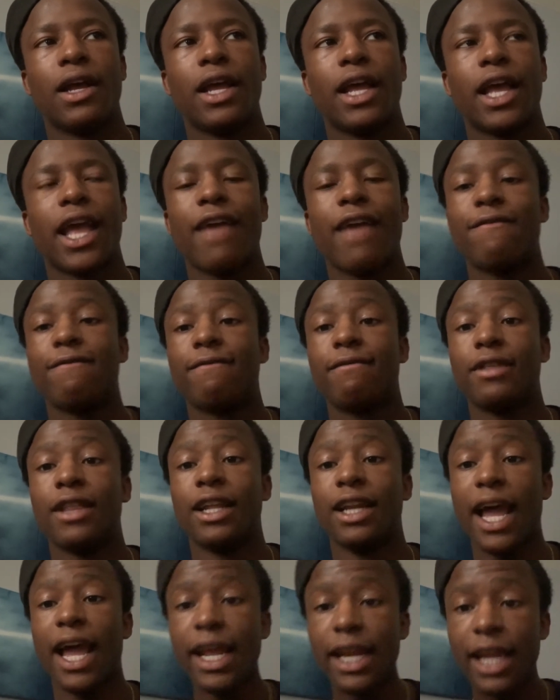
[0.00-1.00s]
if the
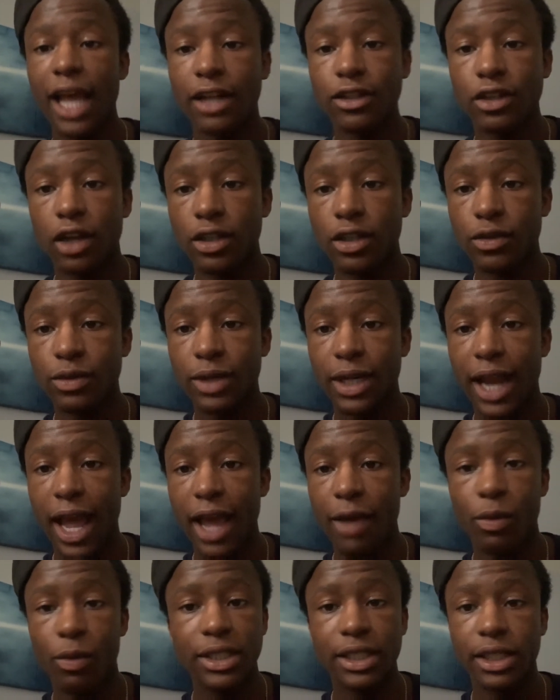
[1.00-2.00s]
lady I talked to today
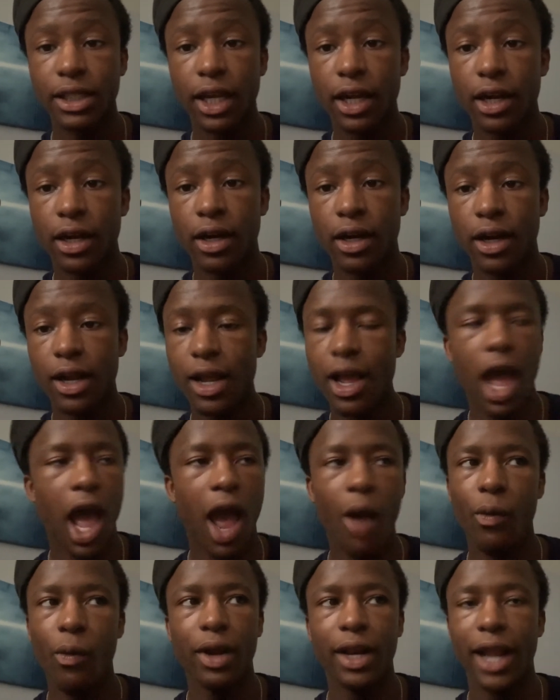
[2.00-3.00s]
wasn't there, I
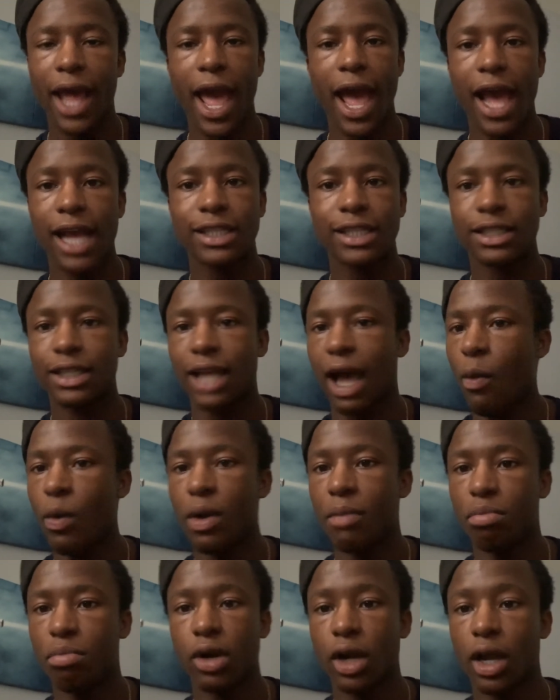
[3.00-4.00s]

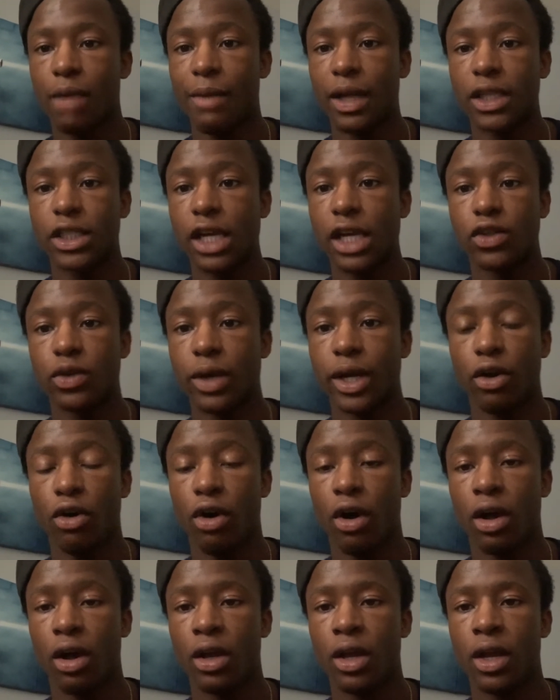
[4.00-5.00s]
wouldn't bring up my schedule at all.